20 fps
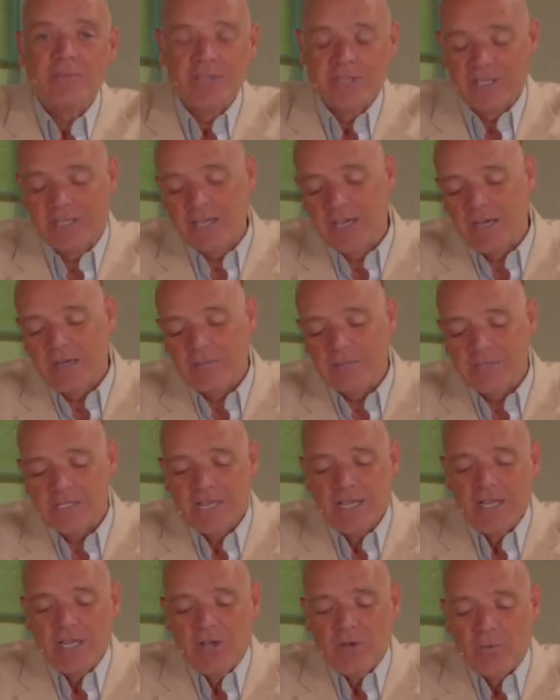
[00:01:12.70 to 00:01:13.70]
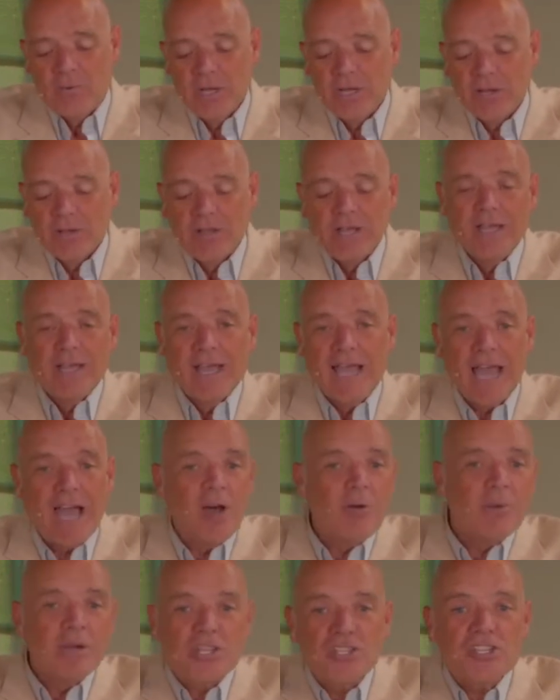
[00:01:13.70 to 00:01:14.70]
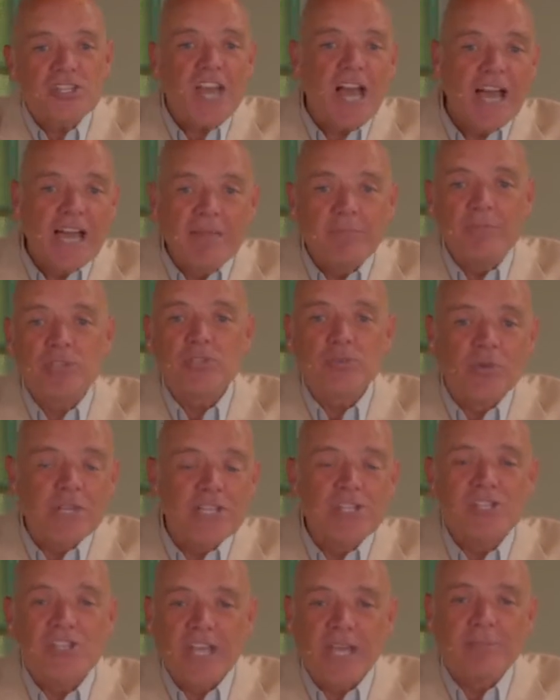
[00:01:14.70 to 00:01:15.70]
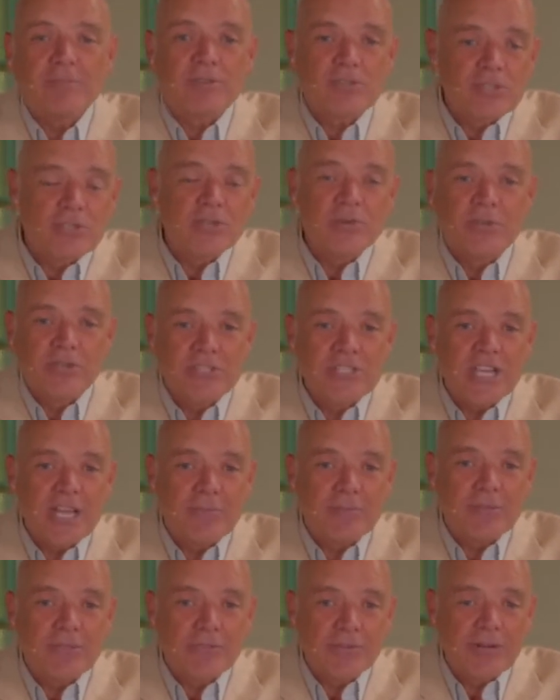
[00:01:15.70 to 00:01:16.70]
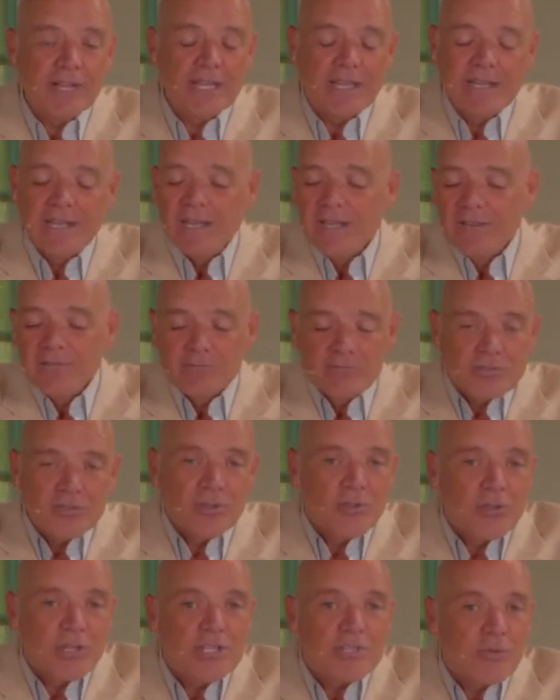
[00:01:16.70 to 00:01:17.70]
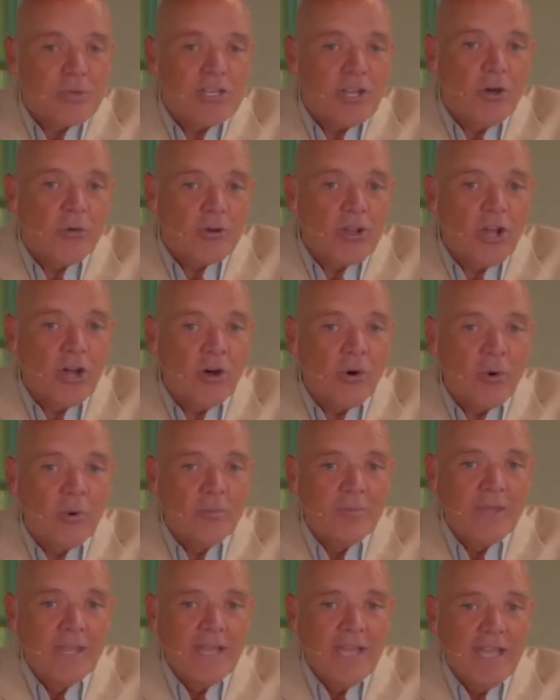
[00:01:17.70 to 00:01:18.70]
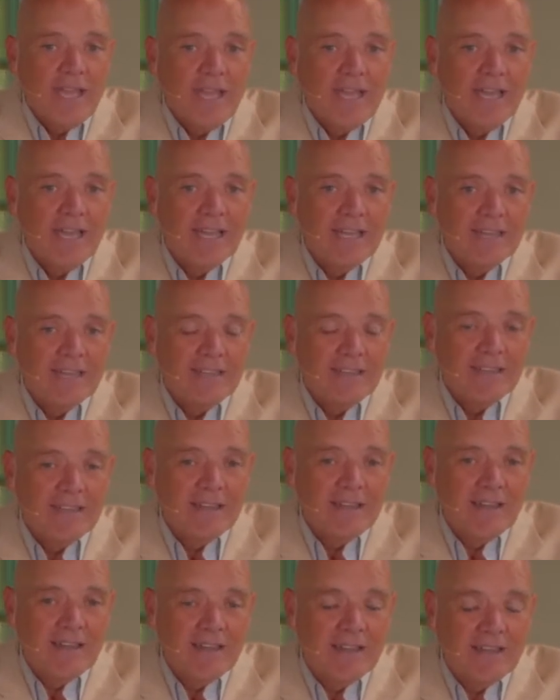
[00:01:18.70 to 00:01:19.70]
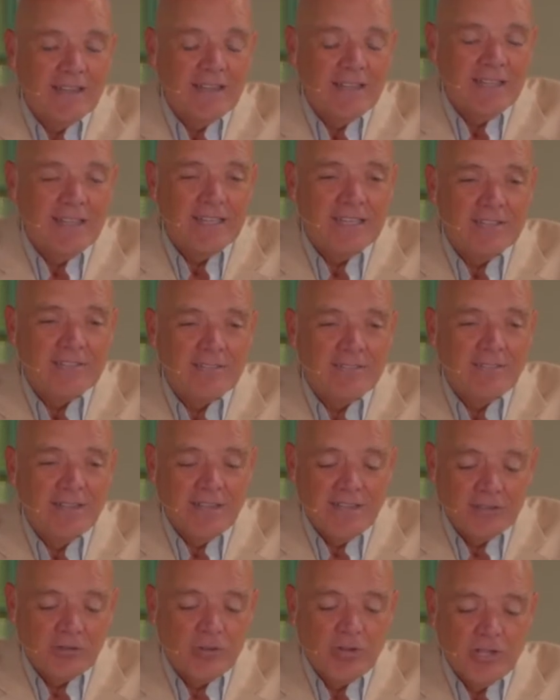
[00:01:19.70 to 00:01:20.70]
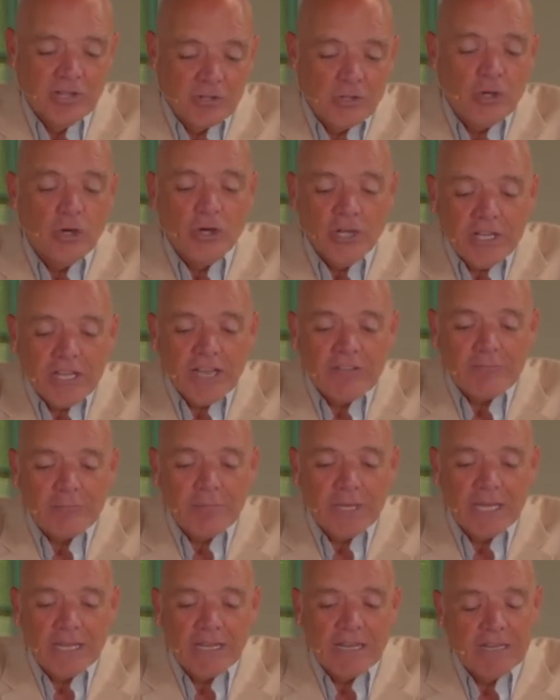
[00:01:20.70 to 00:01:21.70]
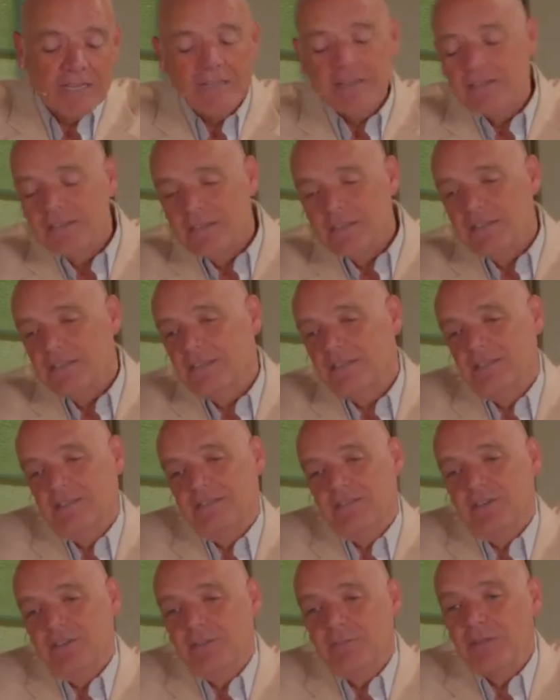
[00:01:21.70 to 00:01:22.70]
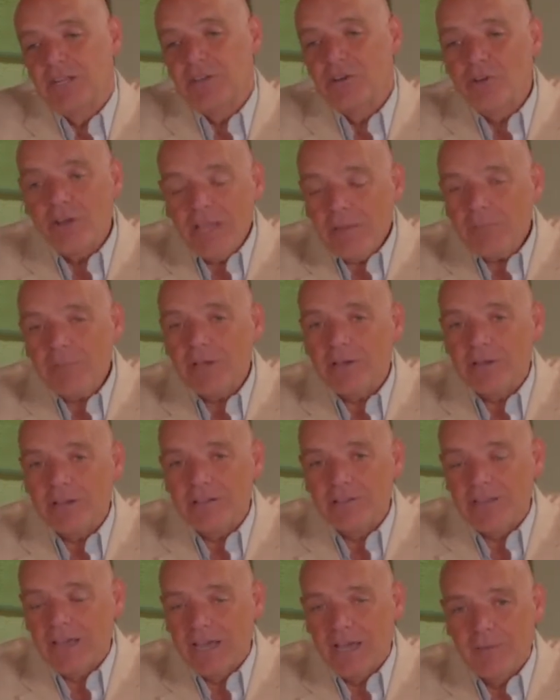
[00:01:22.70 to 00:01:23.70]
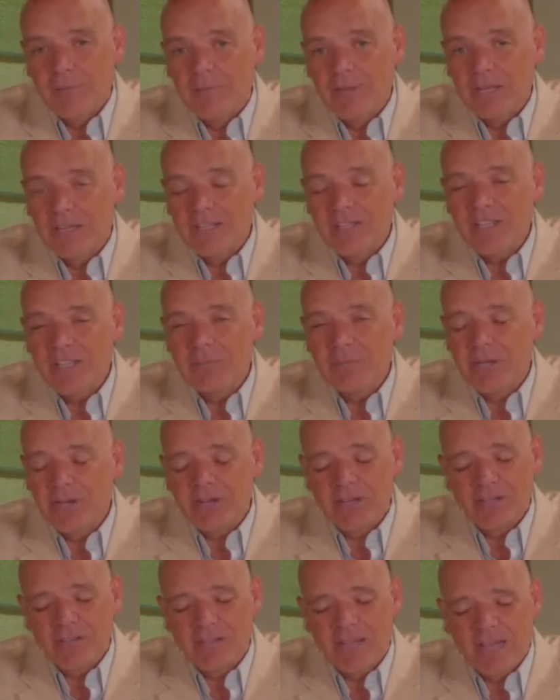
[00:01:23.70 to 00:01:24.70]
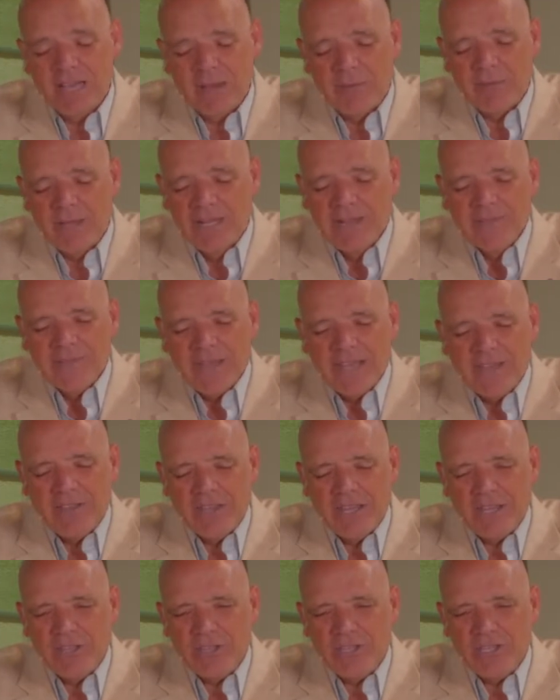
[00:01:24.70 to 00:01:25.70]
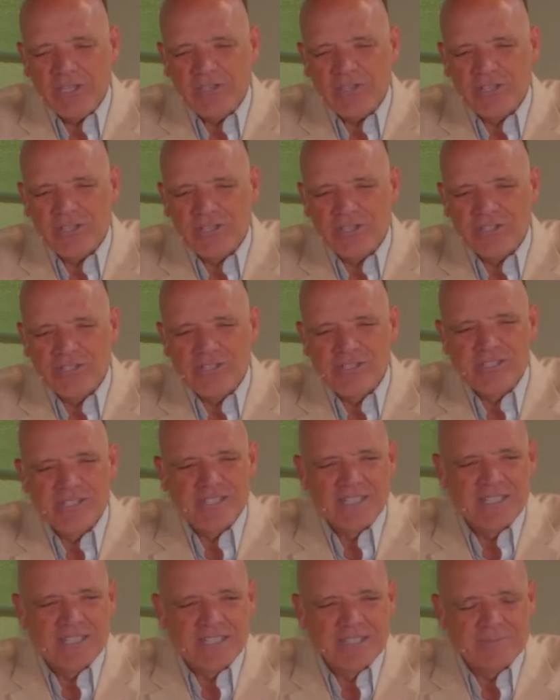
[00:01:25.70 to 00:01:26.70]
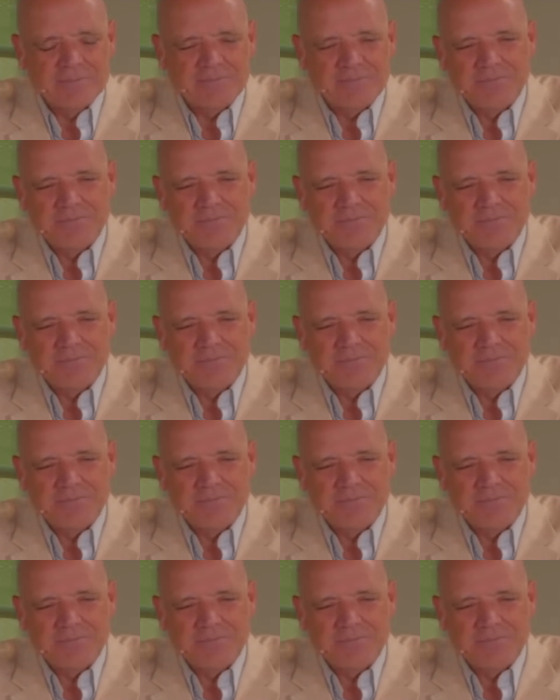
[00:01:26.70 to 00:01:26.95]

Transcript: that comes. Well, how much time between chapter 2 and chapter 3? Truth is, we don't know. And uh, it it, it could have been uh, could have been a great period of time, a lengthy period of time. I, I think there's uh,